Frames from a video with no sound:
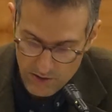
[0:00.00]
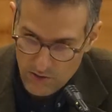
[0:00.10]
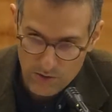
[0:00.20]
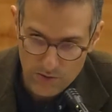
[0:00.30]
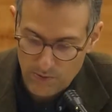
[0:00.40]

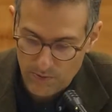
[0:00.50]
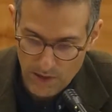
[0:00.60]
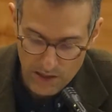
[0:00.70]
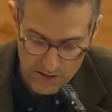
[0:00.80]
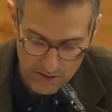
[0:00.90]
So
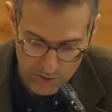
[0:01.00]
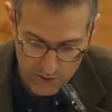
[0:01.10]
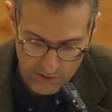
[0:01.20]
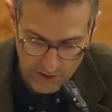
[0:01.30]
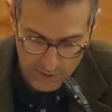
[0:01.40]
Marx
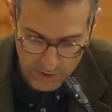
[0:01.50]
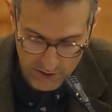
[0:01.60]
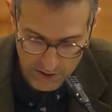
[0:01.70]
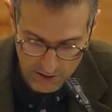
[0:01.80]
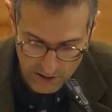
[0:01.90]
used the
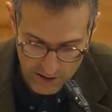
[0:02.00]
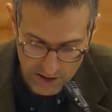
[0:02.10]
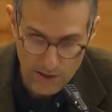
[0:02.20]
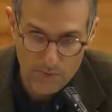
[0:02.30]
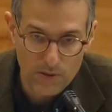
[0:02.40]
famous
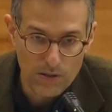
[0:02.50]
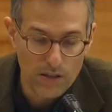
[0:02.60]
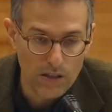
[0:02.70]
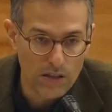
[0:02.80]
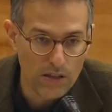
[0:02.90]
example